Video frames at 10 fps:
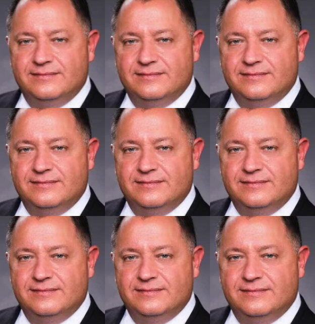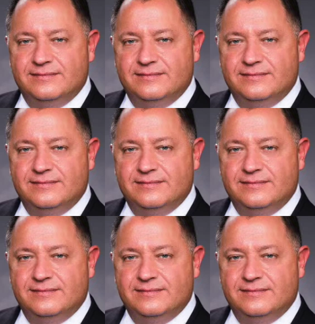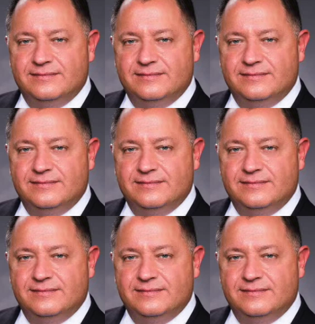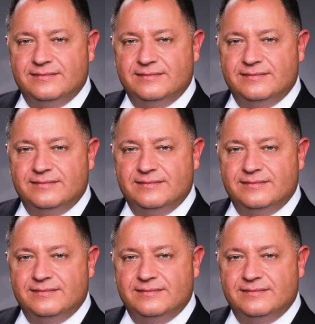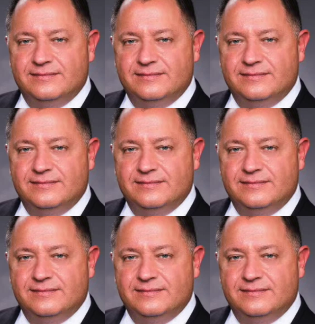(no lip movement)